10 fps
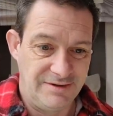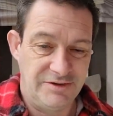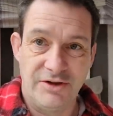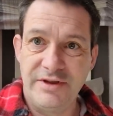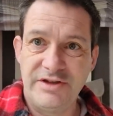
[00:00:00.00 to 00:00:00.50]
you
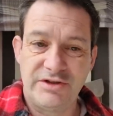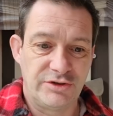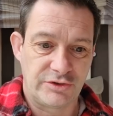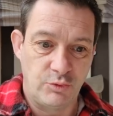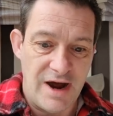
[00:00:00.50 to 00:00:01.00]
know, these are
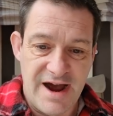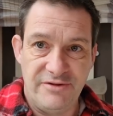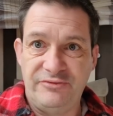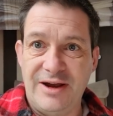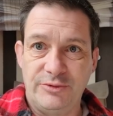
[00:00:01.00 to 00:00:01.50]
just what I
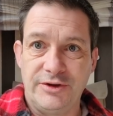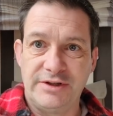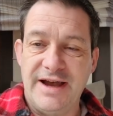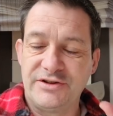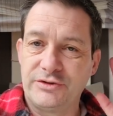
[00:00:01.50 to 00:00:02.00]
found
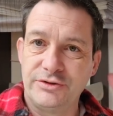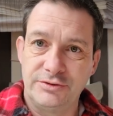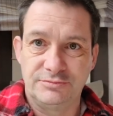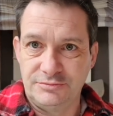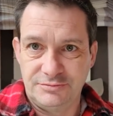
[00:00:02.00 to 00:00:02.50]
online, so
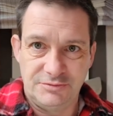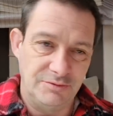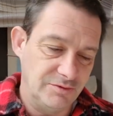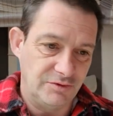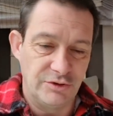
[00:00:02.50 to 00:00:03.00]
don't
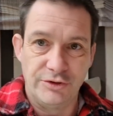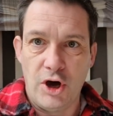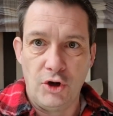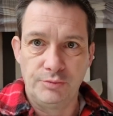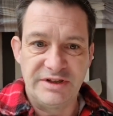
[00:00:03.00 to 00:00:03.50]
don't
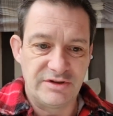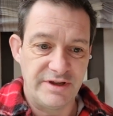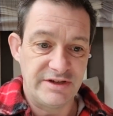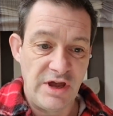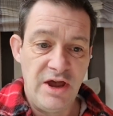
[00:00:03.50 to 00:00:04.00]
hold me to
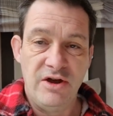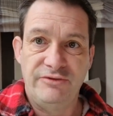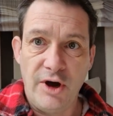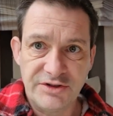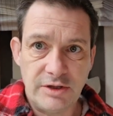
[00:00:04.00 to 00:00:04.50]
these.
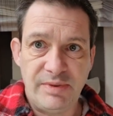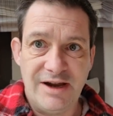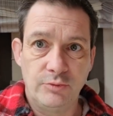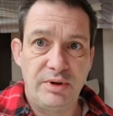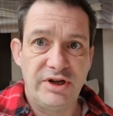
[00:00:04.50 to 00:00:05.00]

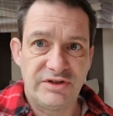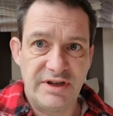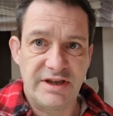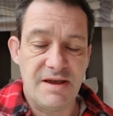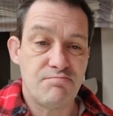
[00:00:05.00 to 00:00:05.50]
£40 per
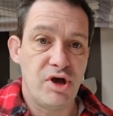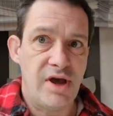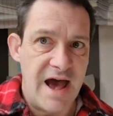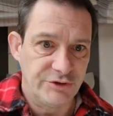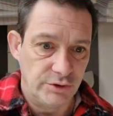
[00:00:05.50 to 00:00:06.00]
ticket per
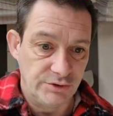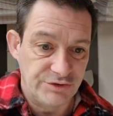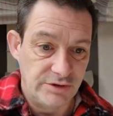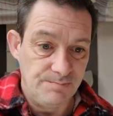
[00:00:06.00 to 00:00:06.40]
adult,